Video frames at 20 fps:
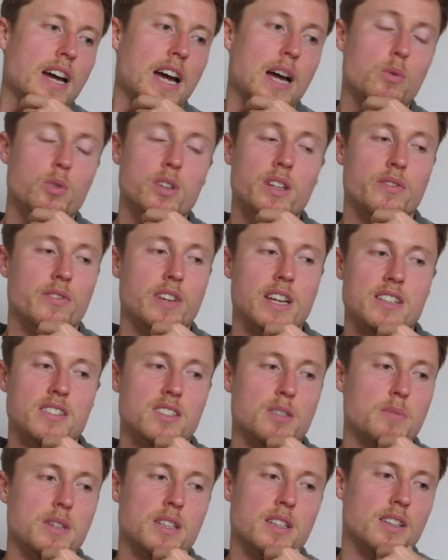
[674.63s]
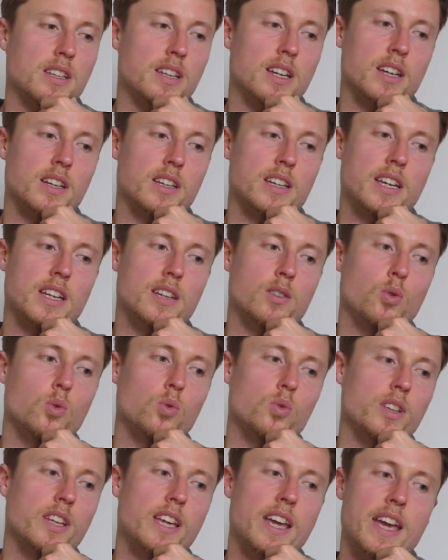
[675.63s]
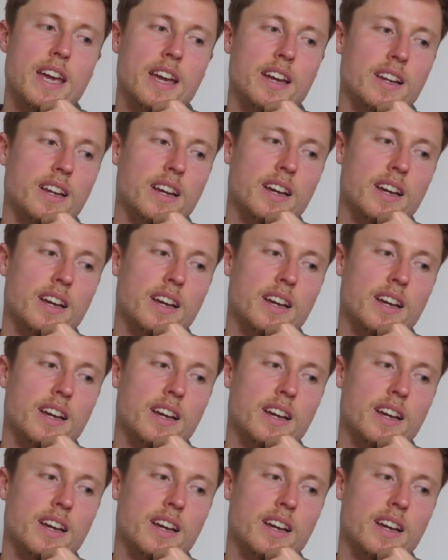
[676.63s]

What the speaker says: I would have estimated that I can only hang